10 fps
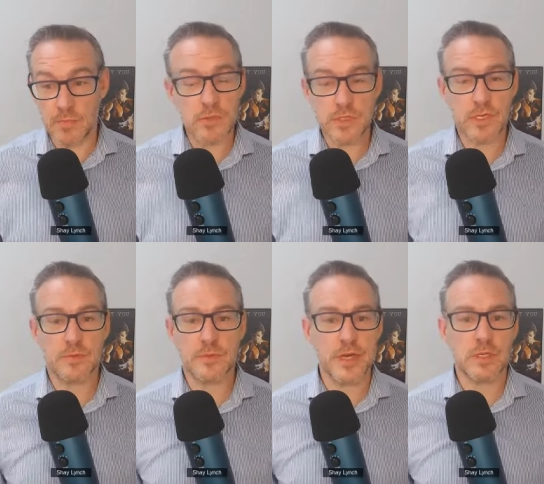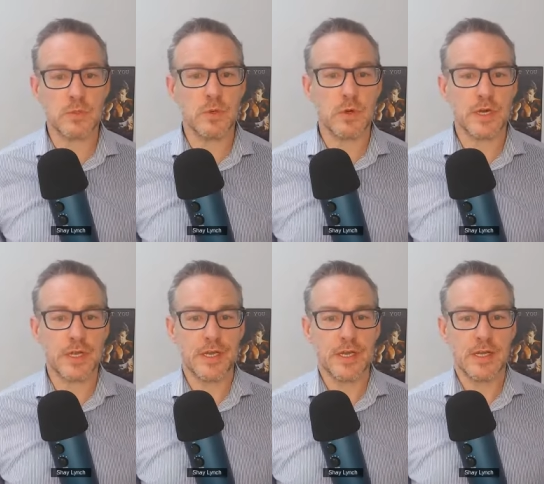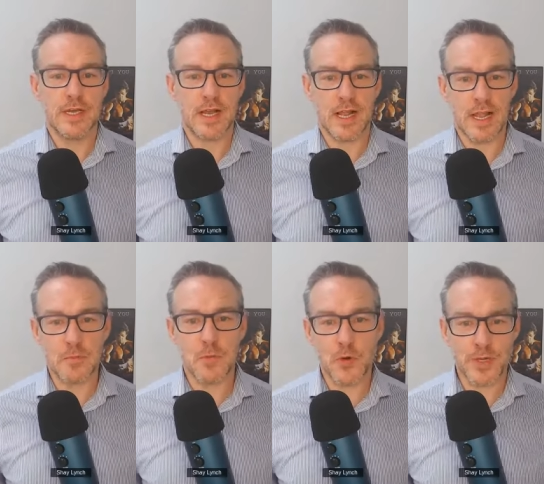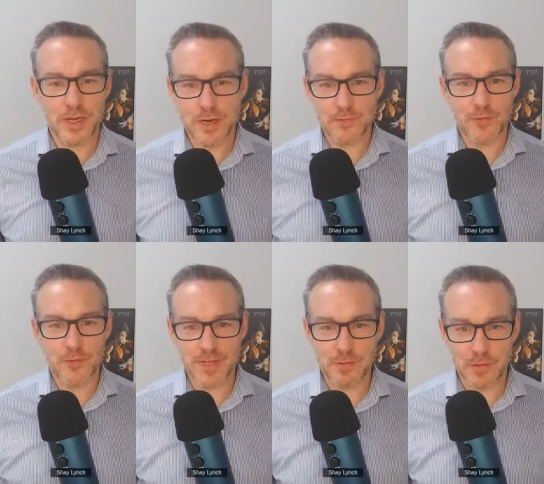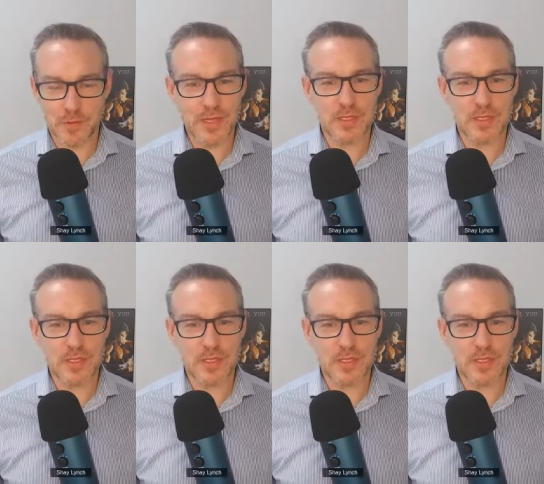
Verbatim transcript: entrepreneurs, we work a lot more than our forty hour weeks.